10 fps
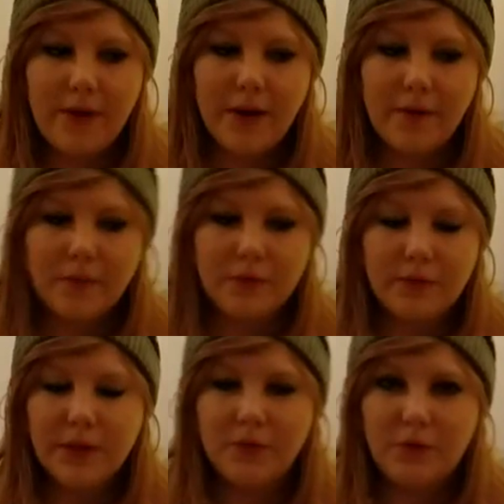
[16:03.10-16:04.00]
now, so
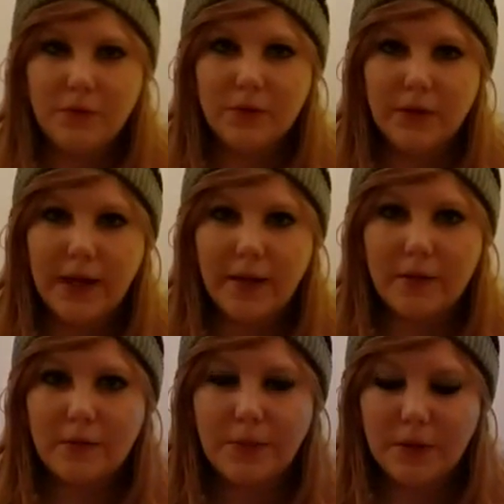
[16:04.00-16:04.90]
we have two other
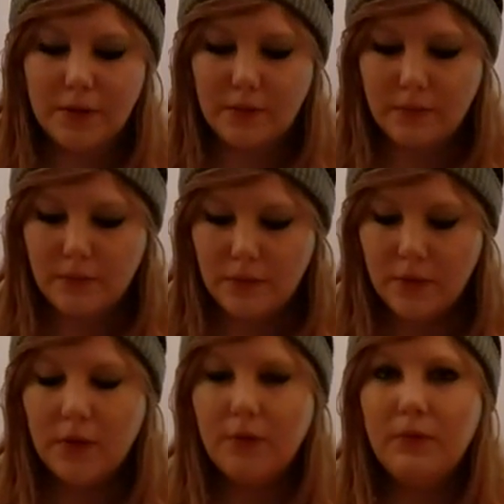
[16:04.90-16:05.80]
cats, but
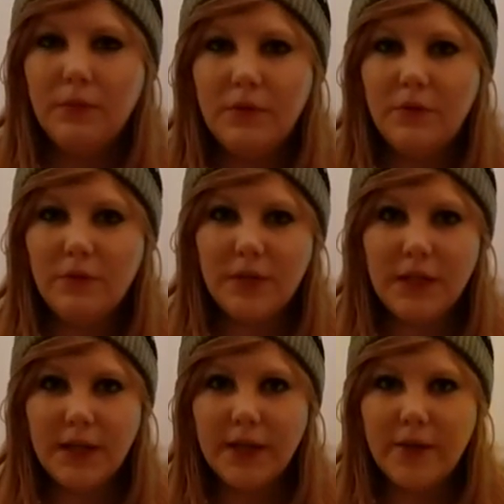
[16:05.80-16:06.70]
we miss you
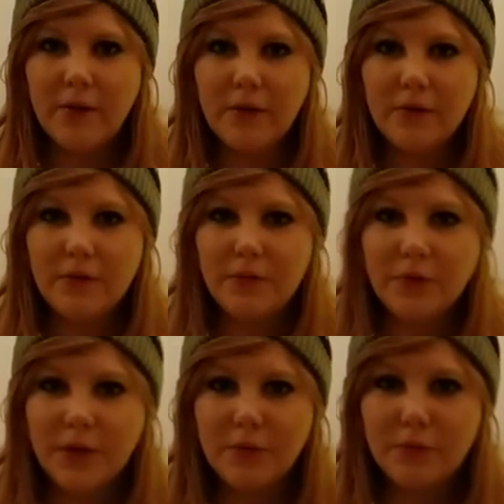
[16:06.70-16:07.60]
Tink and all our
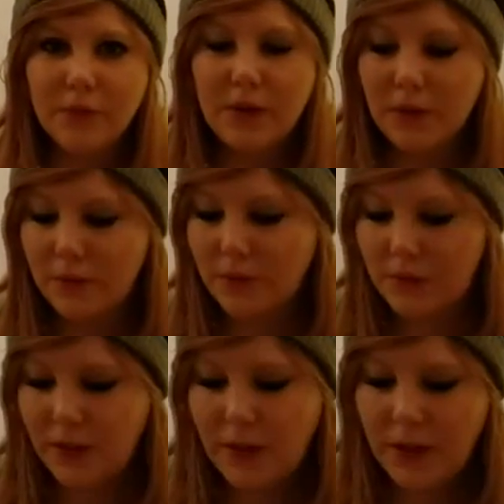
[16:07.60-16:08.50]
subscribers really love you
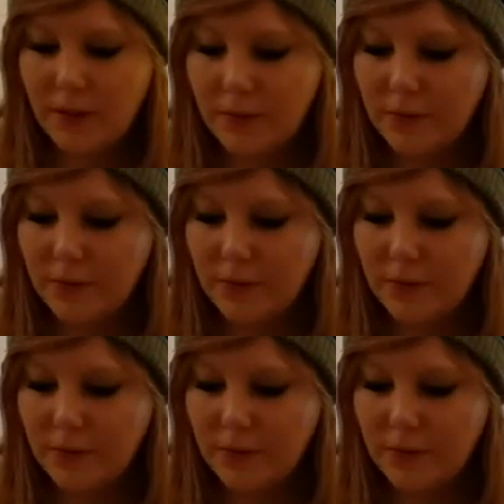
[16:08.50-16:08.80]
Tinky.